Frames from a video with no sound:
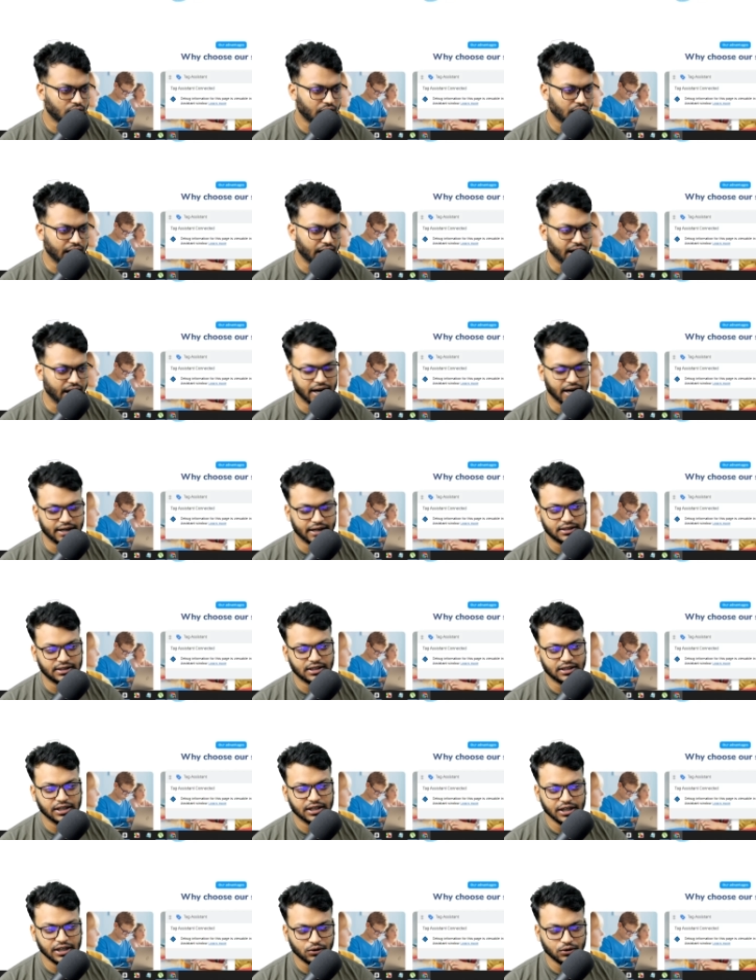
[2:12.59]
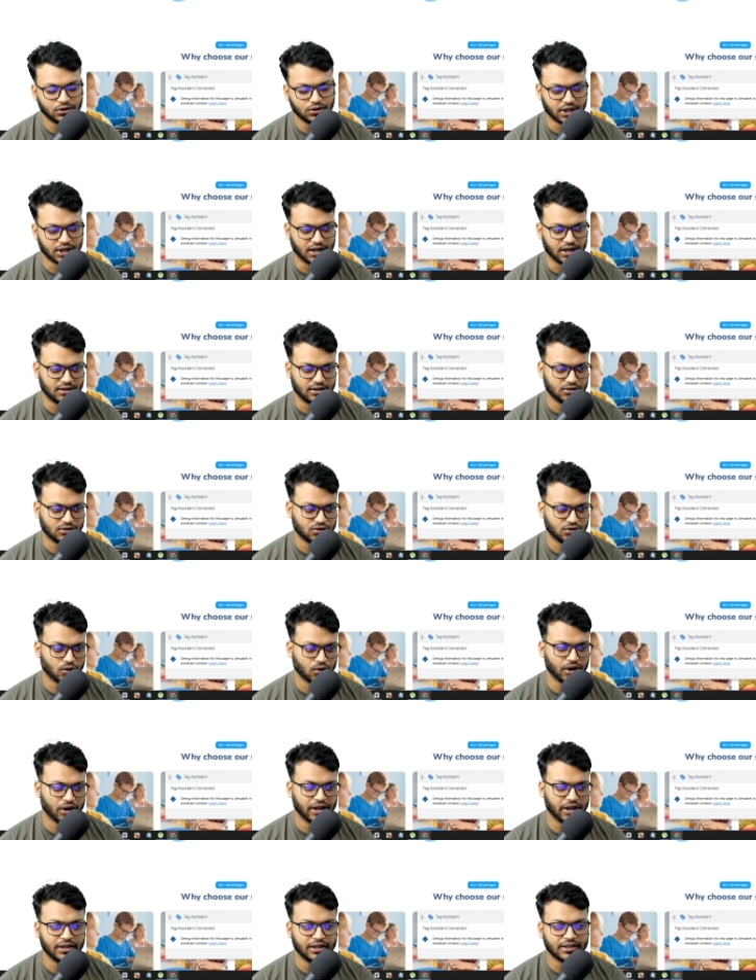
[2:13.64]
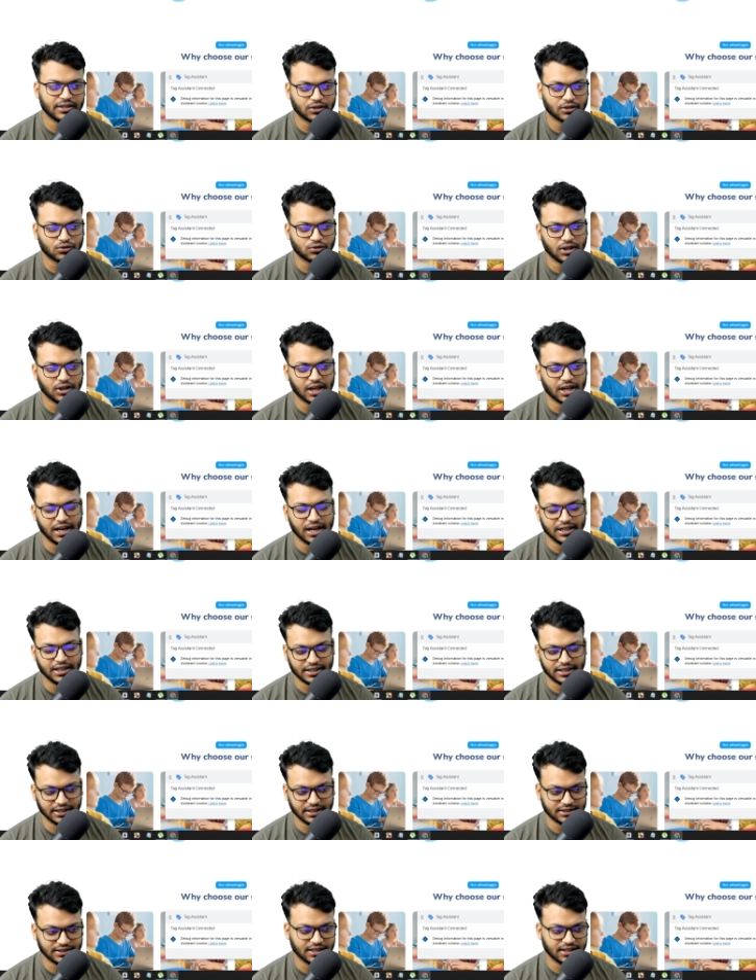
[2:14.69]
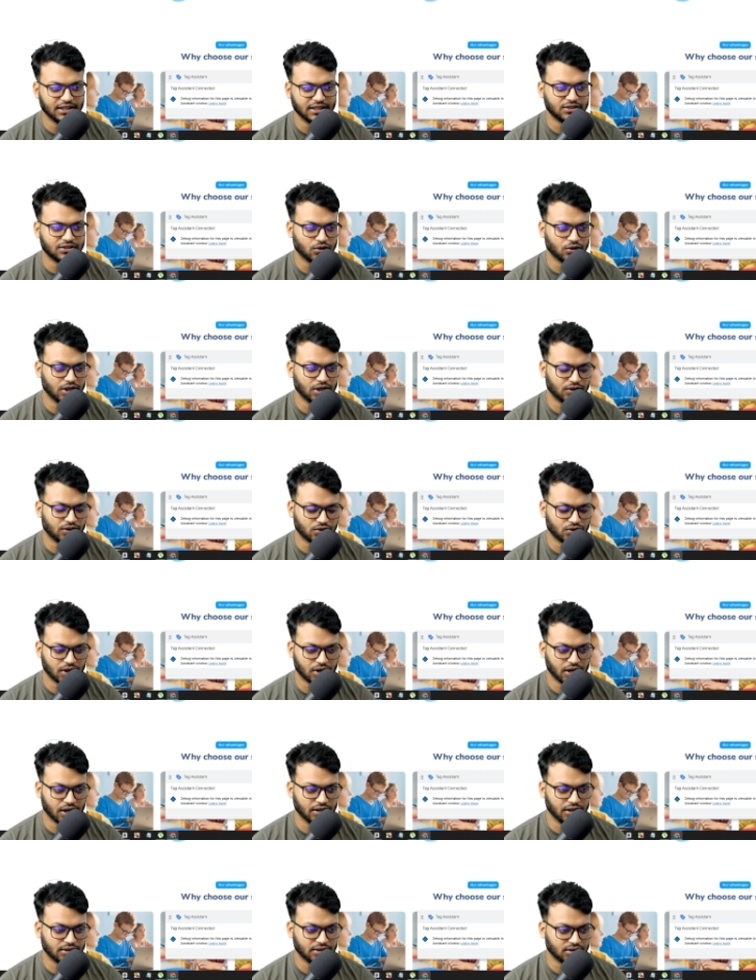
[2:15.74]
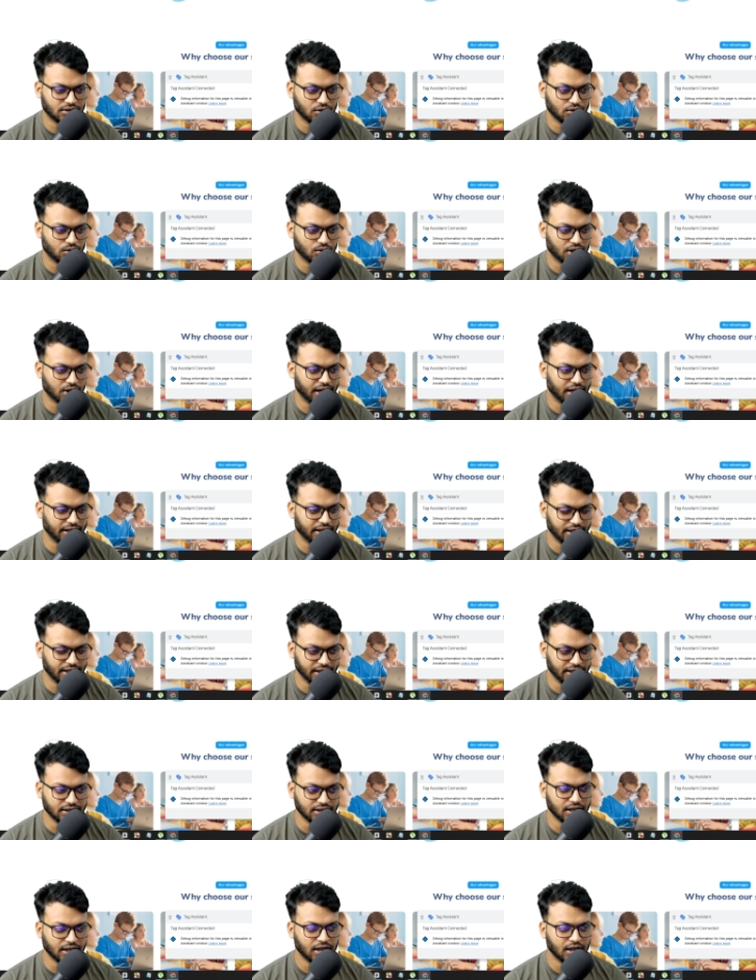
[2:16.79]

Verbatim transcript: add new set so it's actually i tested so that's why it's look like this